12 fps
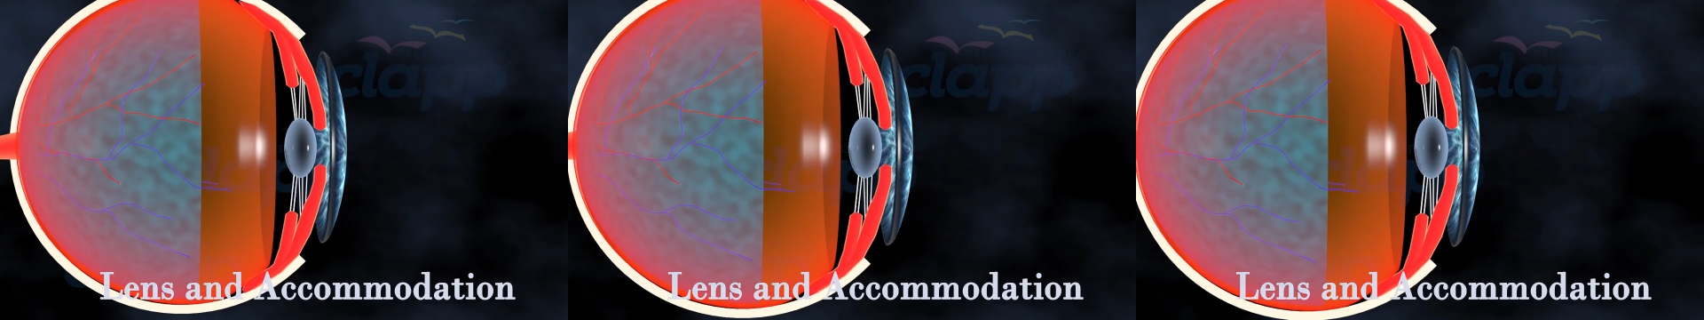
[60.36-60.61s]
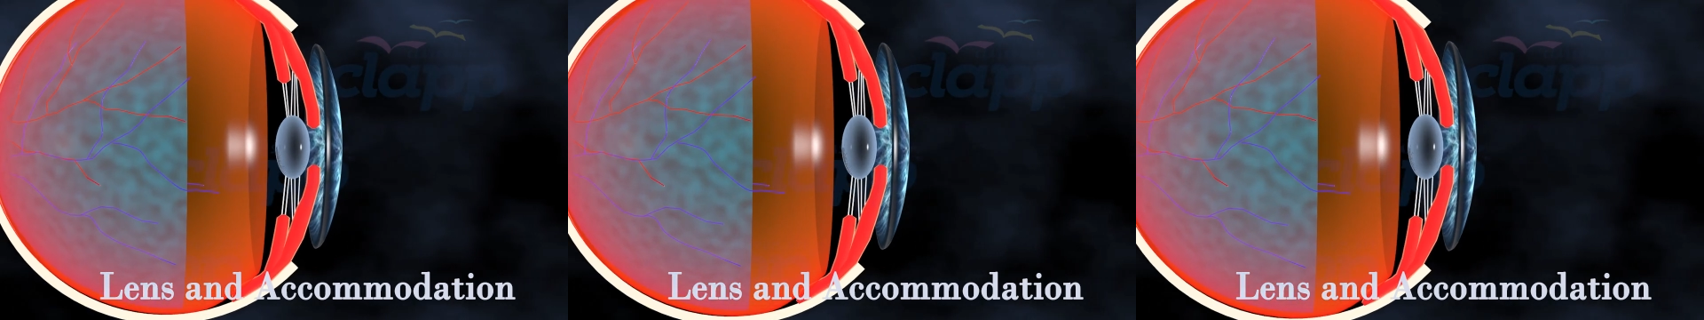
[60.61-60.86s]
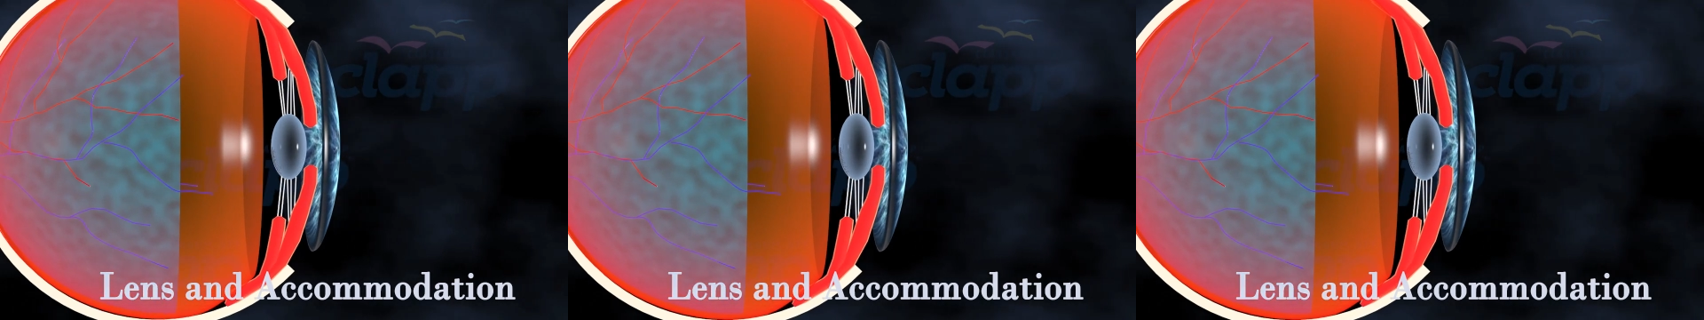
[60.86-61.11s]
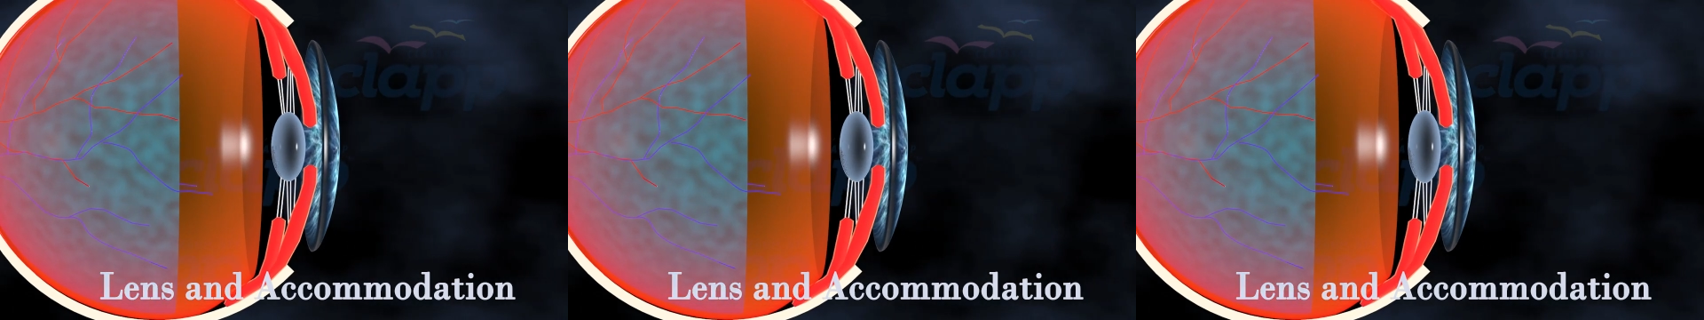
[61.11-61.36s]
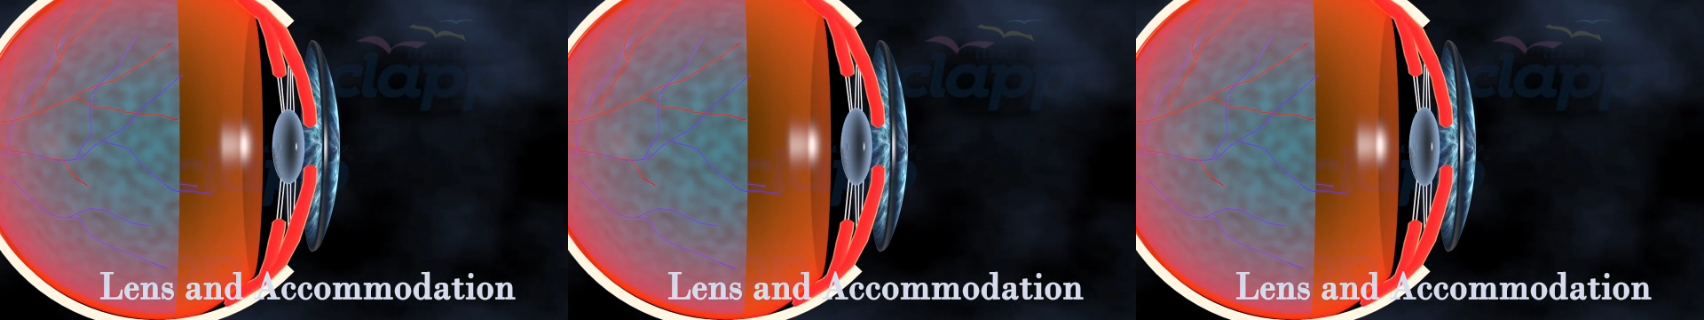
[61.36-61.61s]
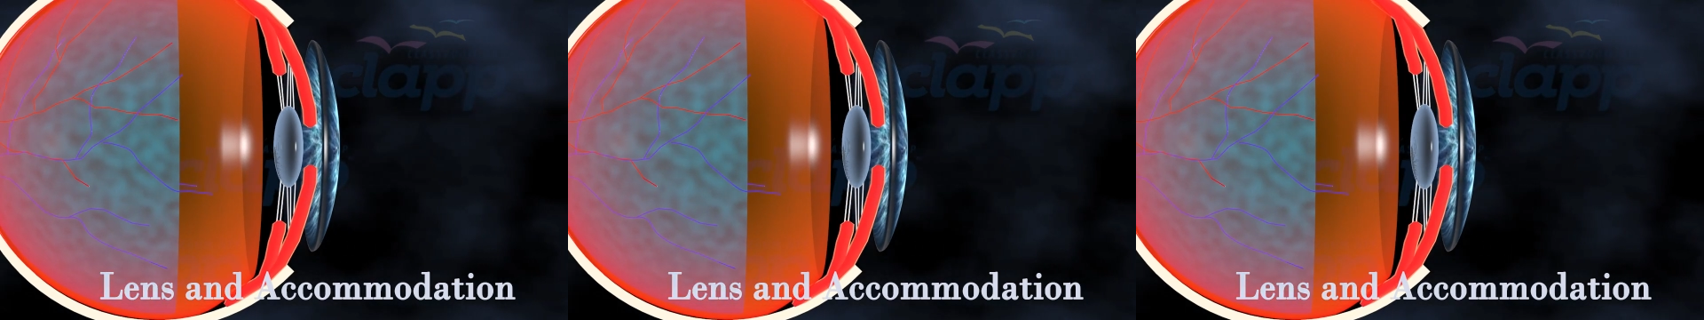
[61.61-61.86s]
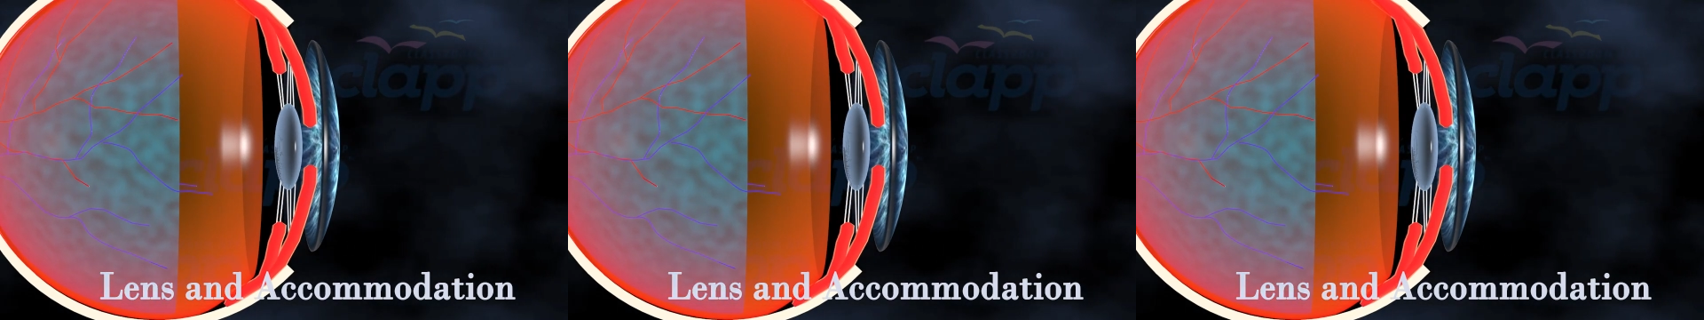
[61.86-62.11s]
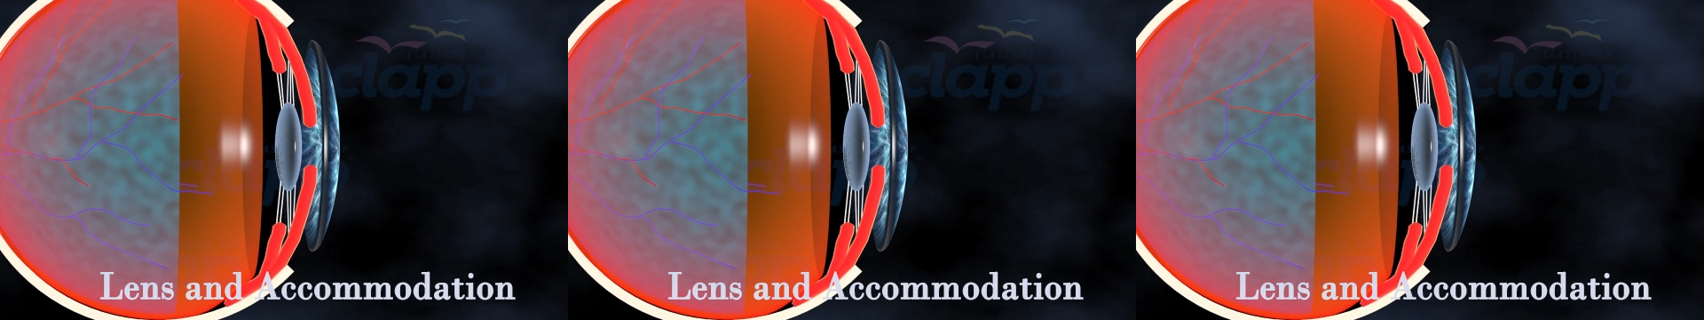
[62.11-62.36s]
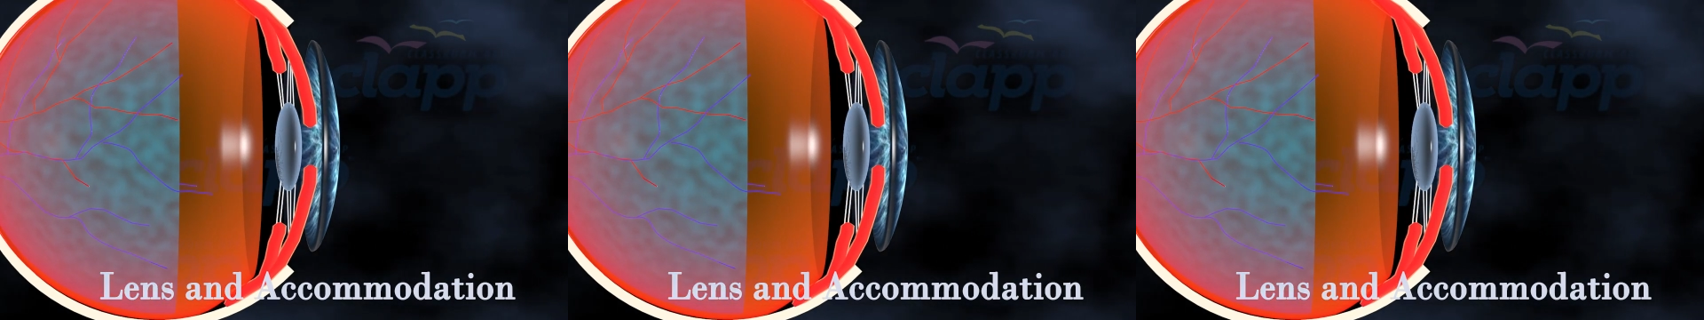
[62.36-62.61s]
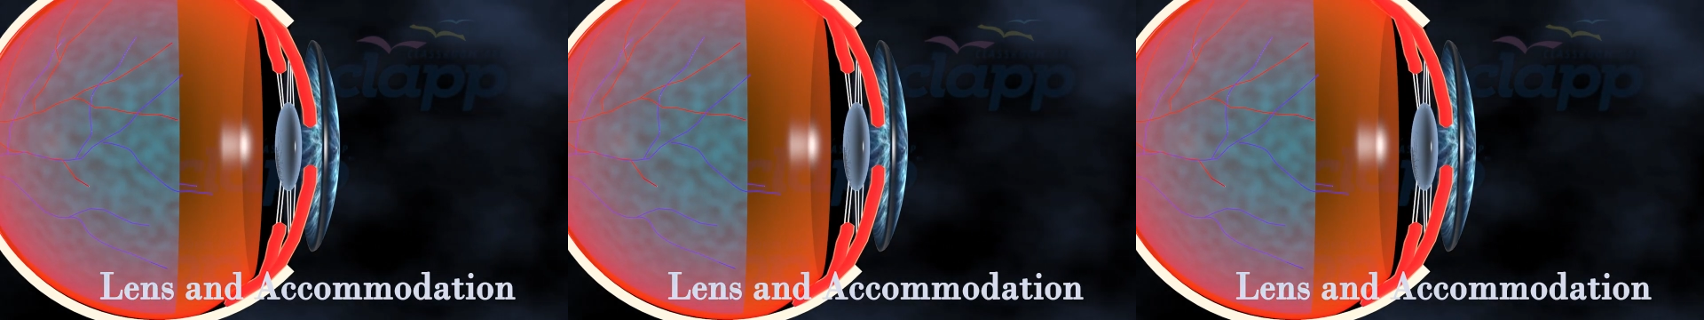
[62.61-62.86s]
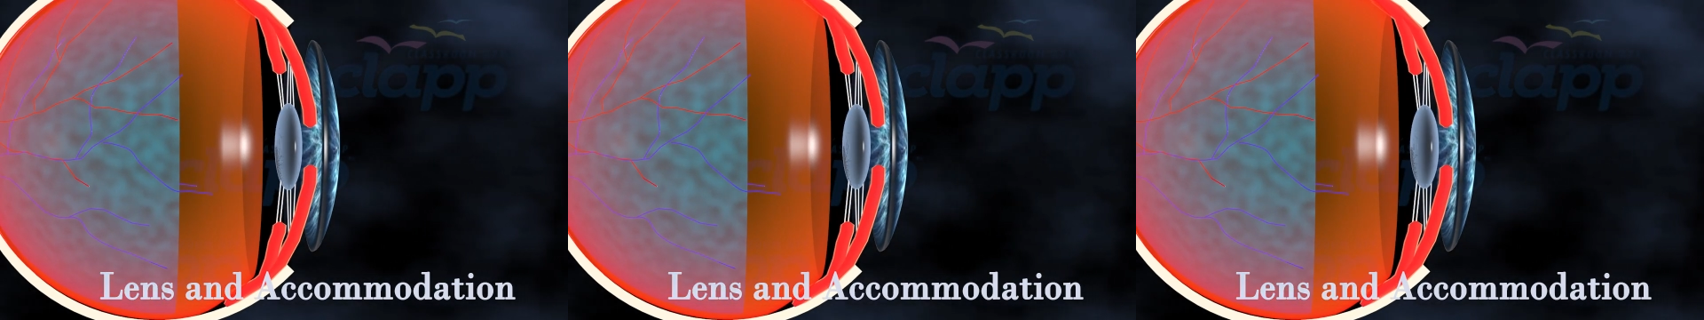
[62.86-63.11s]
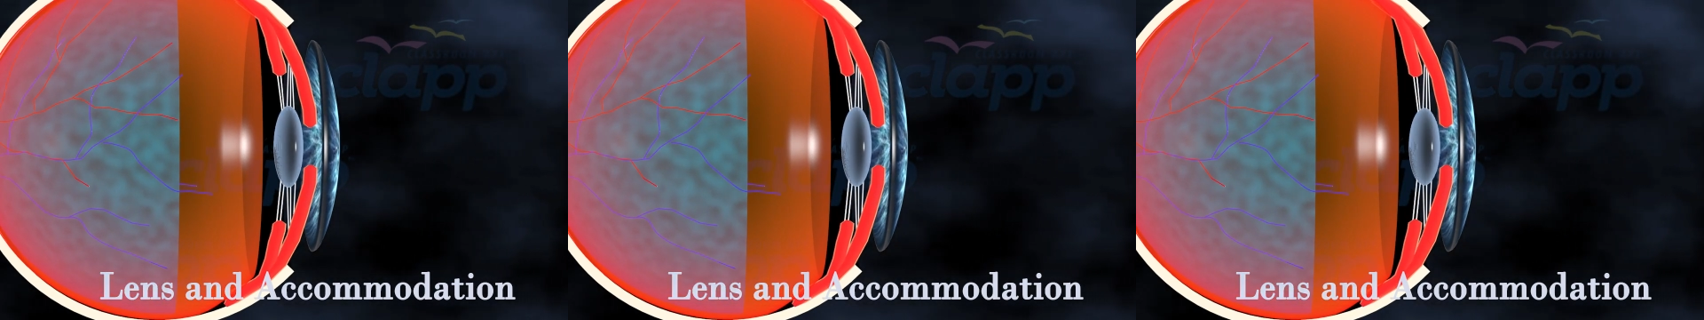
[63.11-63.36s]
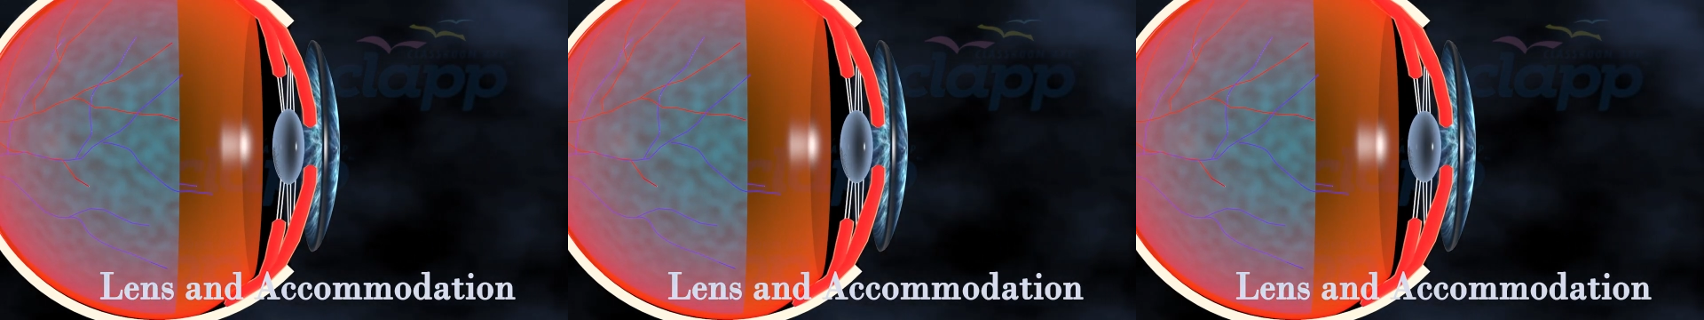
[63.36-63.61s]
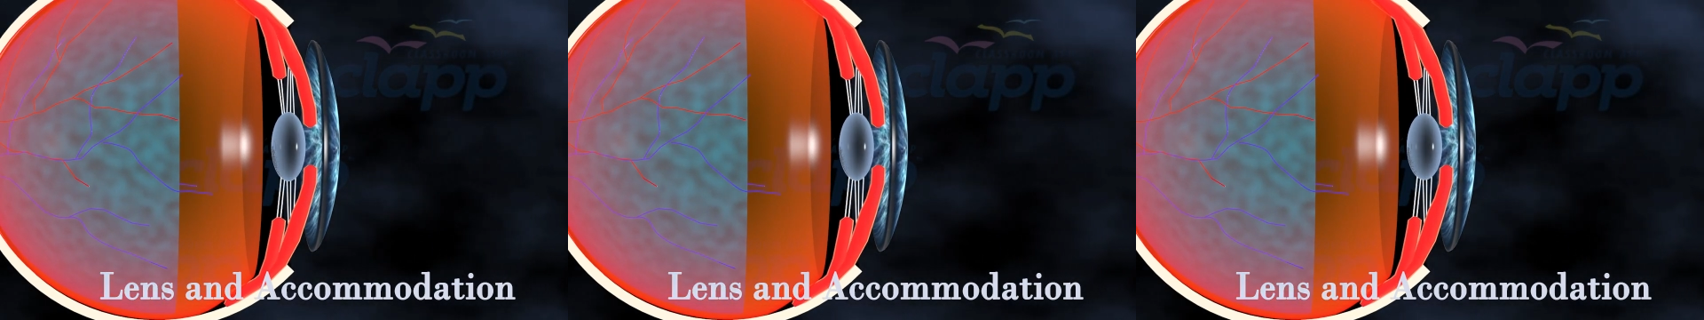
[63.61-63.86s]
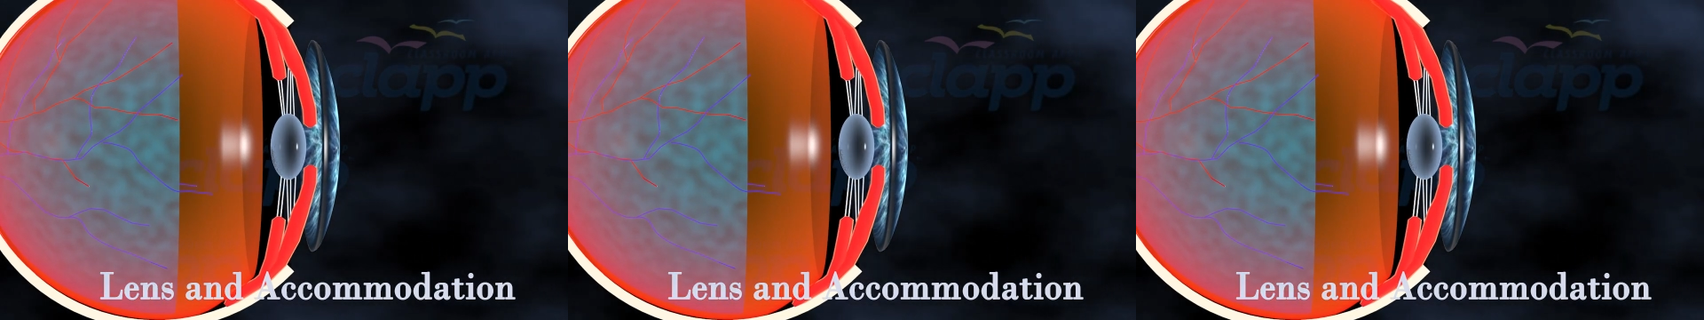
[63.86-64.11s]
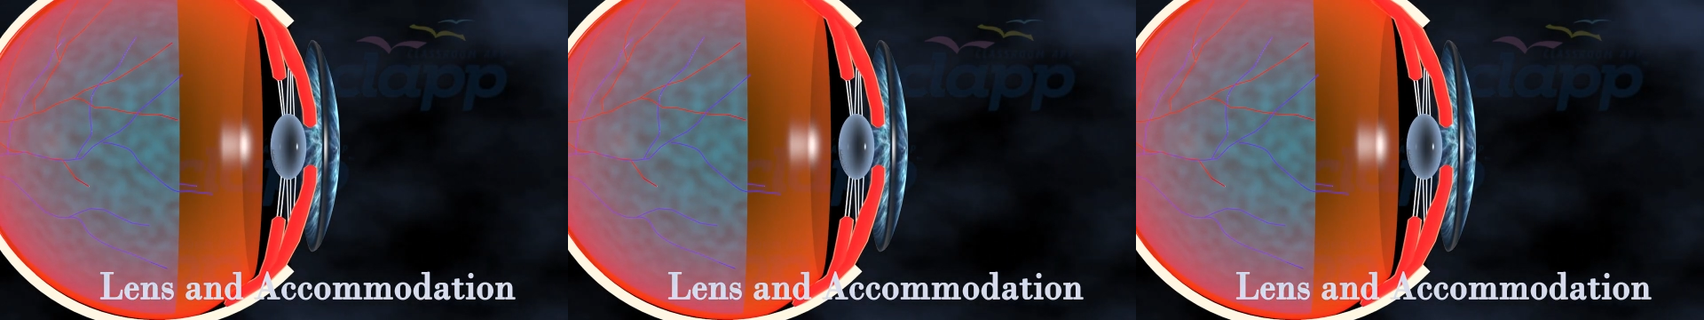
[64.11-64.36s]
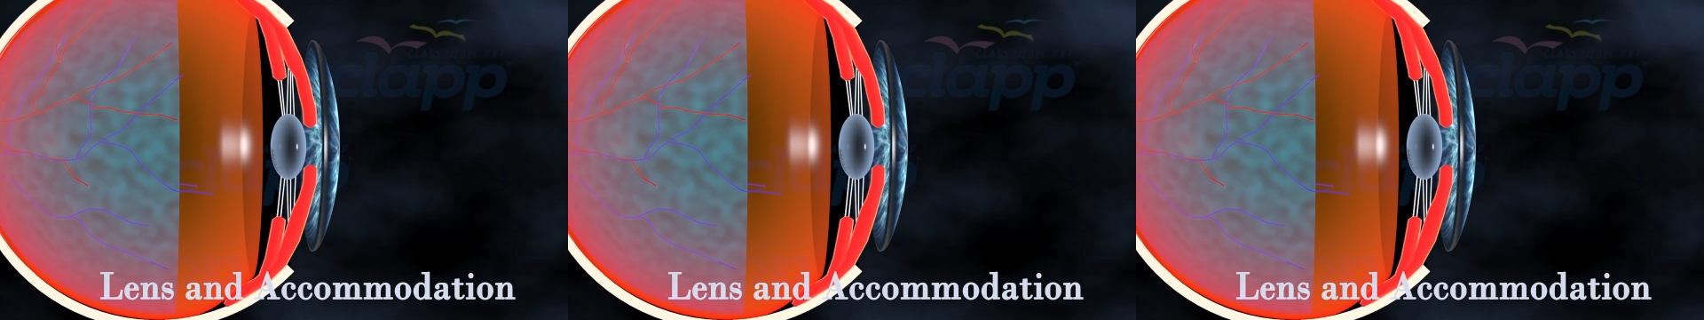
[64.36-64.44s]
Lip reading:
(no speaker visible)